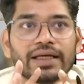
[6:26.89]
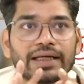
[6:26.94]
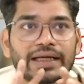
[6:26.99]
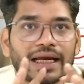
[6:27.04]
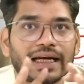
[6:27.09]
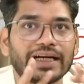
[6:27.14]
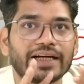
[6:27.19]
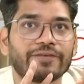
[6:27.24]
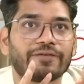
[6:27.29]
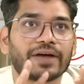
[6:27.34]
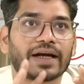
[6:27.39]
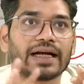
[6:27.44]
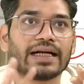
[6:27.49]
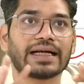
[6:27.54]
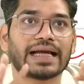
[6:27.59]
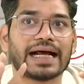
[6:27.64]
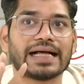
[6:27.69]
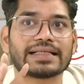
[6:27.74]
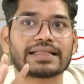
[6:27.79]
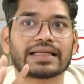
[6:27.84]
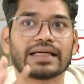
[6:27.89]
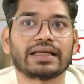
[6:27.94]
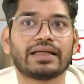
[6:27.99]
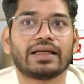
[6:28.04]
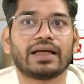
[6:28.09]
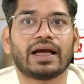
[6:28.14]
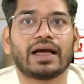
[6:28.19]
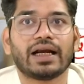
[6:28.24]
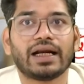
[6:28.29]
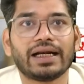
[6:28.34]
Really difficult, as
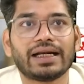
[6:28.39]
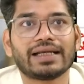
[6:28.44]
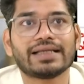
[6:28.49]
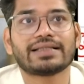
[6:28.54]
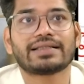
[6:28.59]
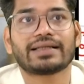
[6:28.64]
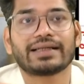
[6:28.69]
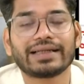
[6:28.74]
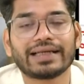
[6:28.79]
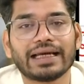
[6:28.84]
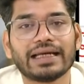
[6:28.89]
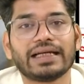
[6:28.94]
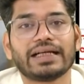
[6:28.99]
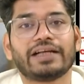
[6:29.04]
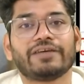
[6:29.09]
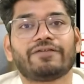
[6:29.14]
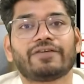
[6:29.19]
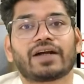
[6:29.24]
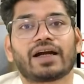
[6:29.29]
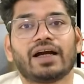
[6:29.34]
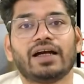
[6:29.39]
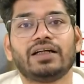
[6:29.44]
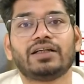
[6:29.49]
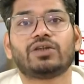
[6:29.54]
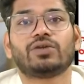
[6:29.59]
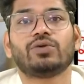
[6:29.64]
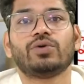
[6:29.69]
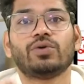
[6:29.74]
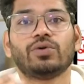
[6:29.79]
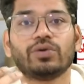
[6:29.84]
in, it is really
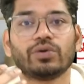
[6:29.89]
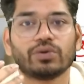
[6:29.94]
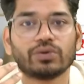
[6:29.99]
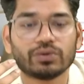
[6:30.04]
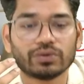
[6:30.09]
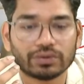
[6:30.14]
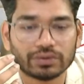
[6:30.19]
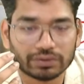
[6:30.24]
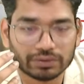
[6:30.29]
difficult to